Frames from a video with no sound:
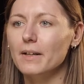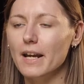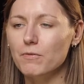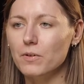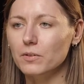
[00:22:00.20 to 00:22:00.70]

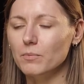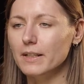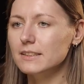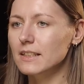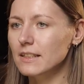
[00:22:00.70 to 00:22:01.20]
developer effort
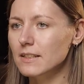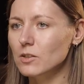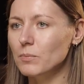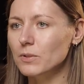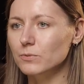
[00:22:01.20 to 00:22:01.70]
to make screen
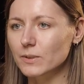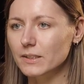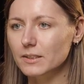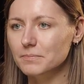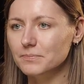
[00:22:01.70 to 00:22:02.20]
reader support
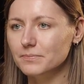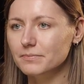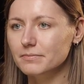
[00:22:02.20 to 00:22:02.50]
work.